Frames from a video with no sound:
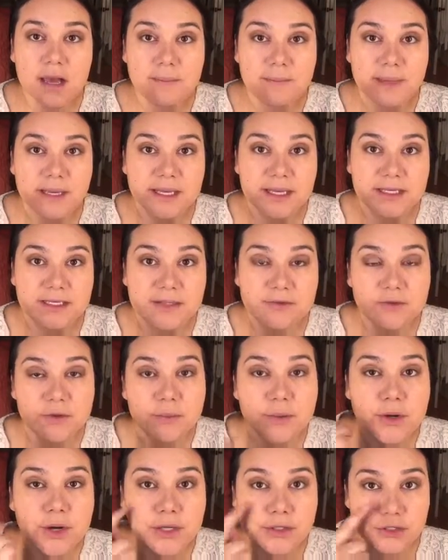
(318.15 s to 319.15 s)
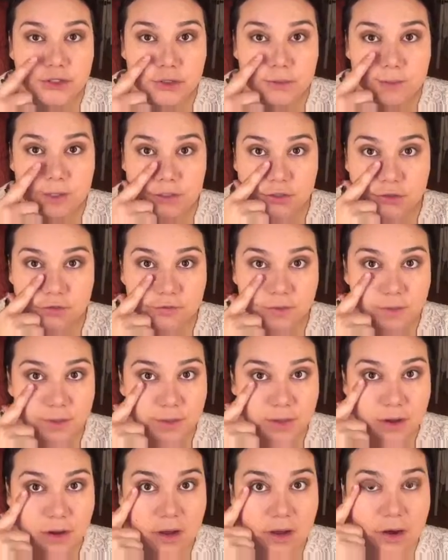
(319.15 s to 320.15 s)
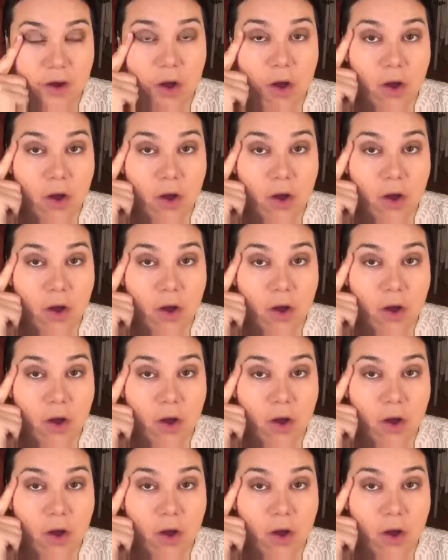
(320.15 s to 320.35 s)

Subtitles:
because if you put on too much or if you put it on